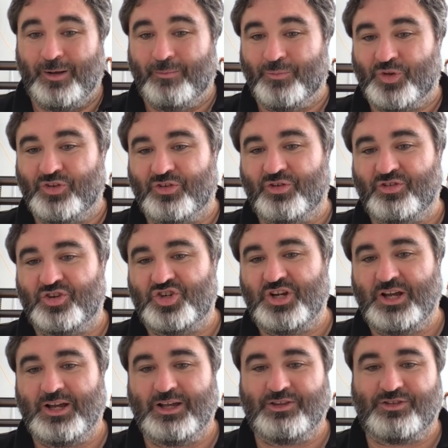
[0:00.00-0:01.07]
Because there is a
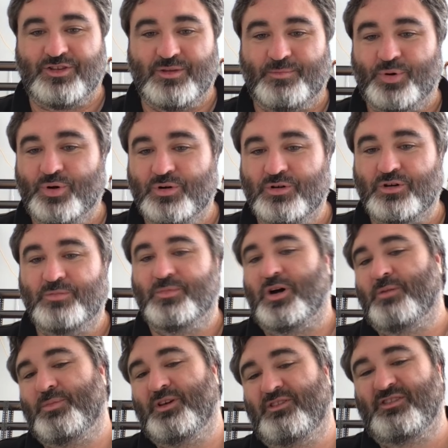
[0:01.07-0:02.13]
chance that the port
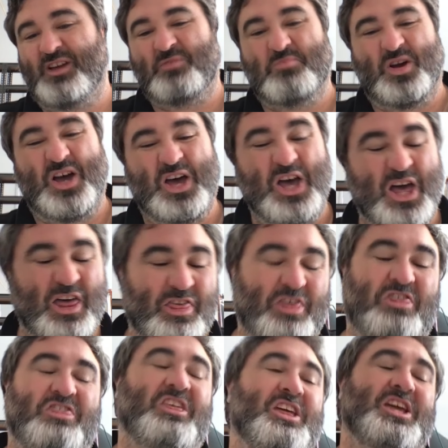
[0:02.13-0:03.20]
might be some other
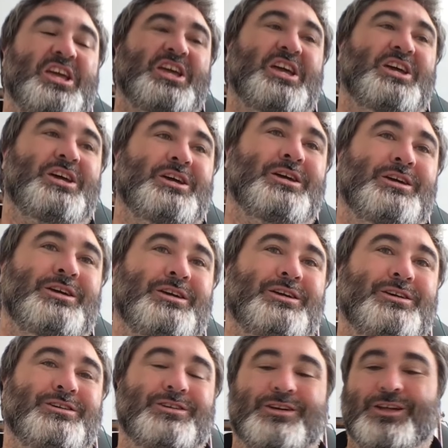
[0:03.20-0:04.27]

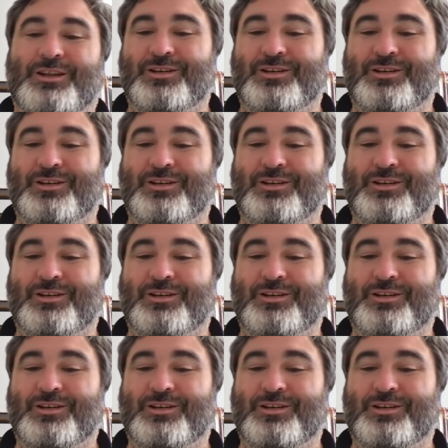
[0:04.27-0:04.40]
thing.